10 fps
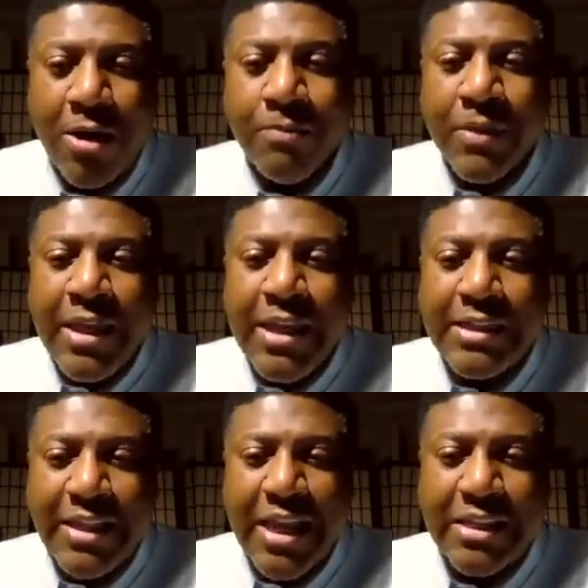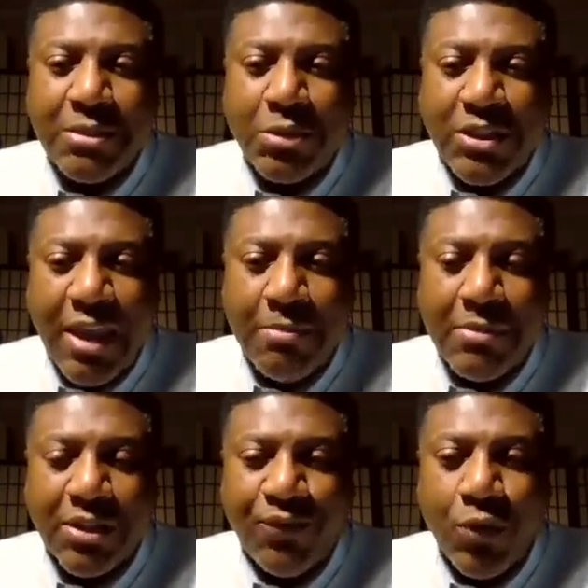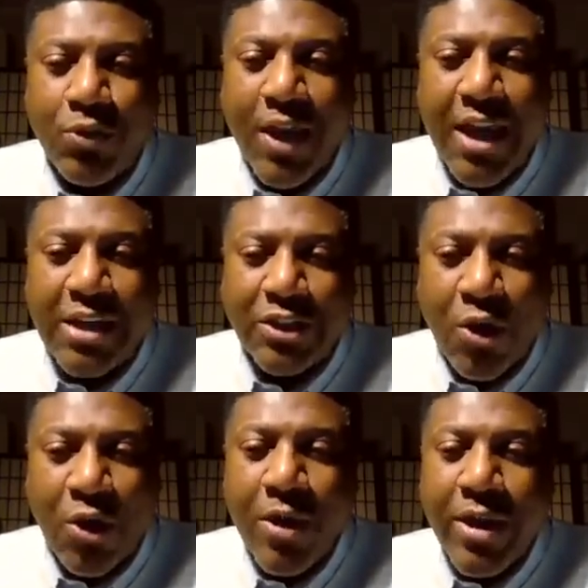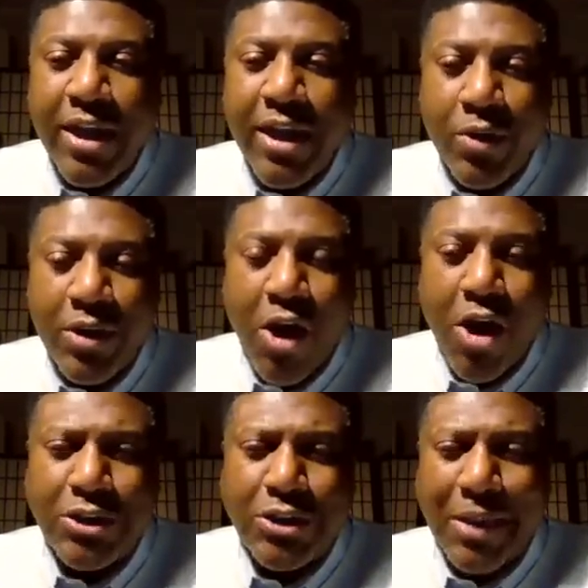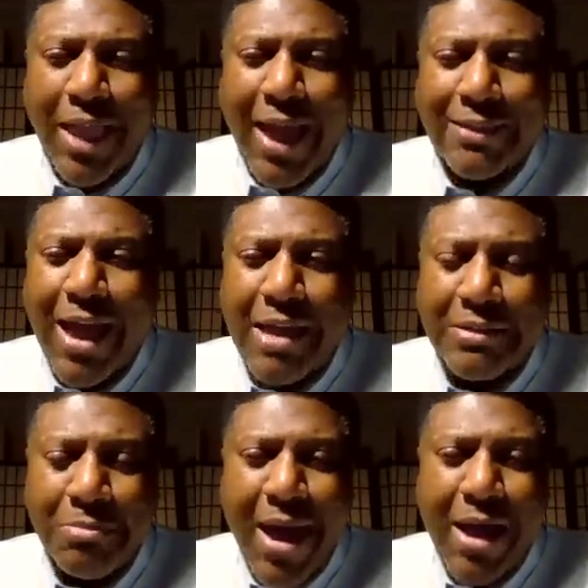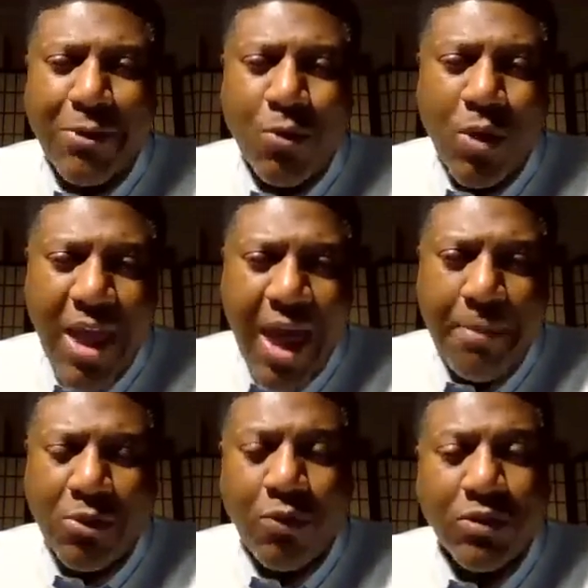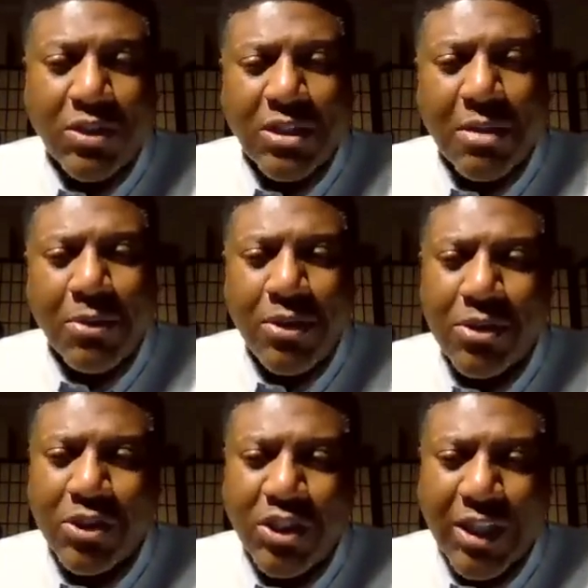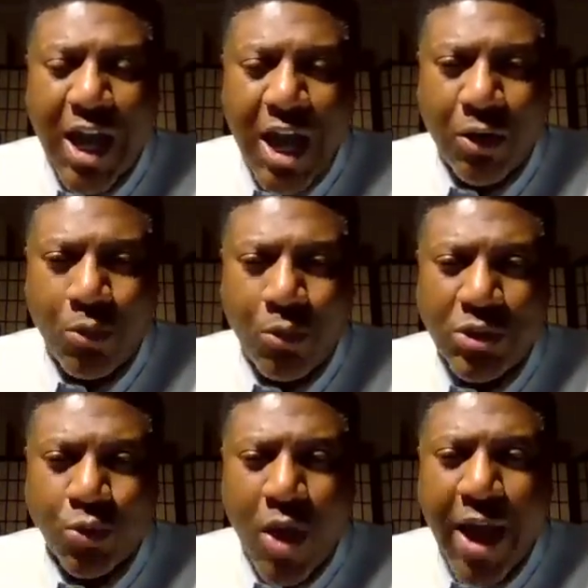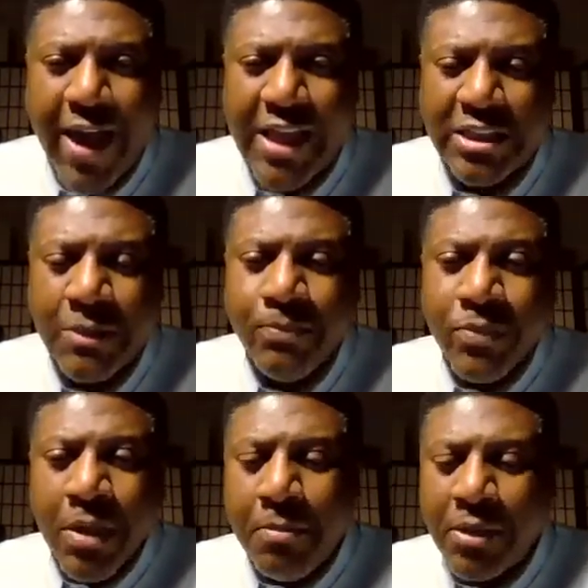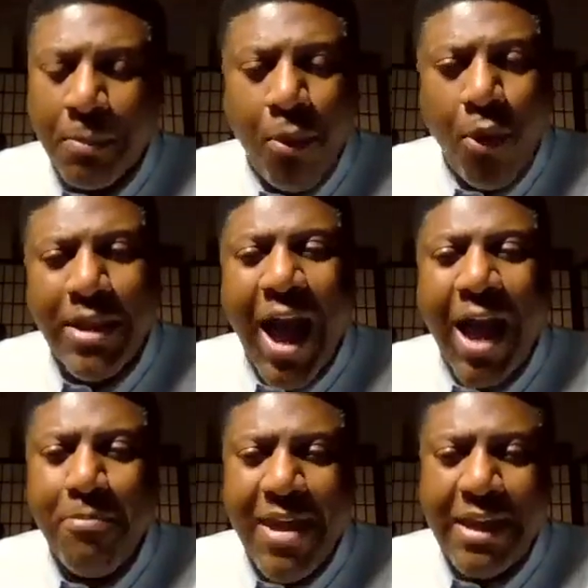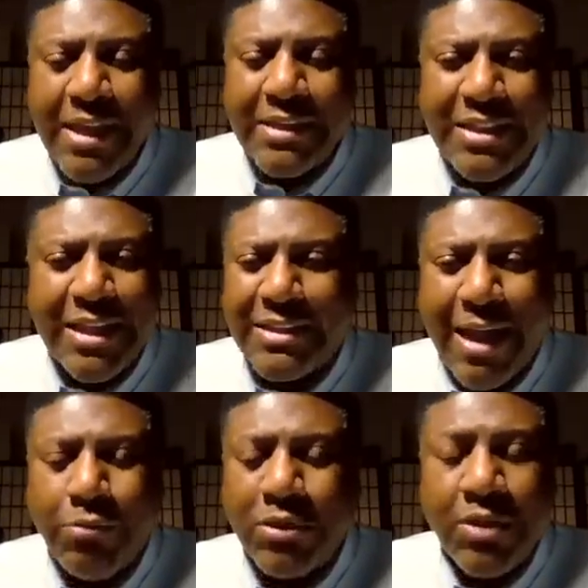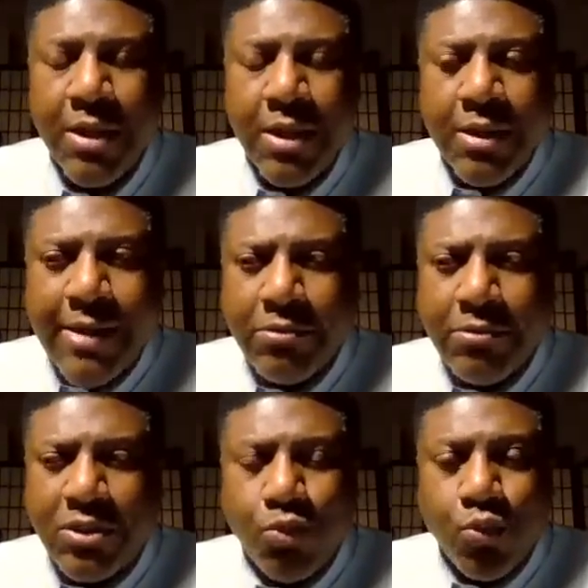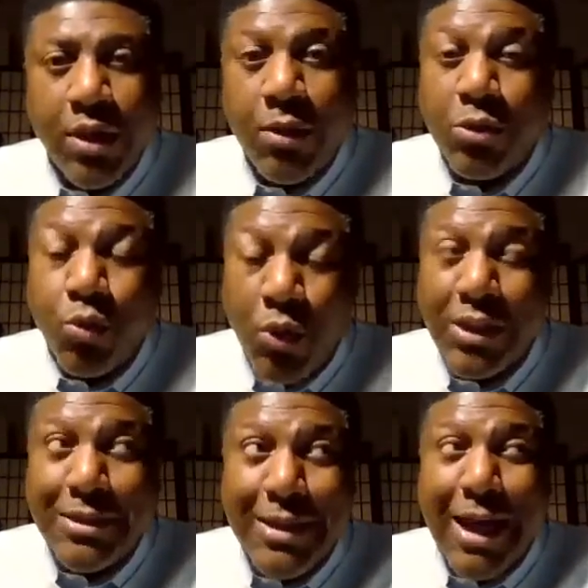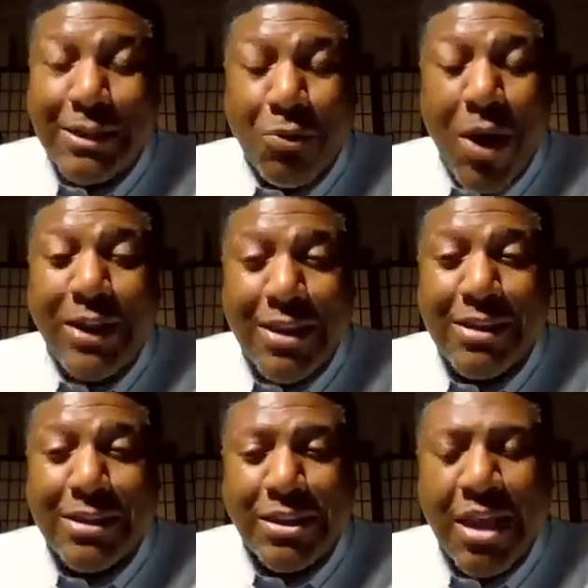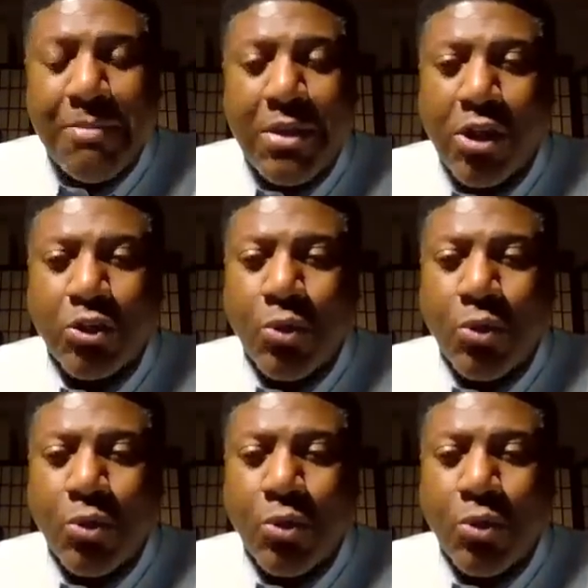he said some statements a few days ago in regards to Black Lives Matter and what happened over the summer here in Chicago with the riots. But the point I make is this: it was really not the right thing to say, because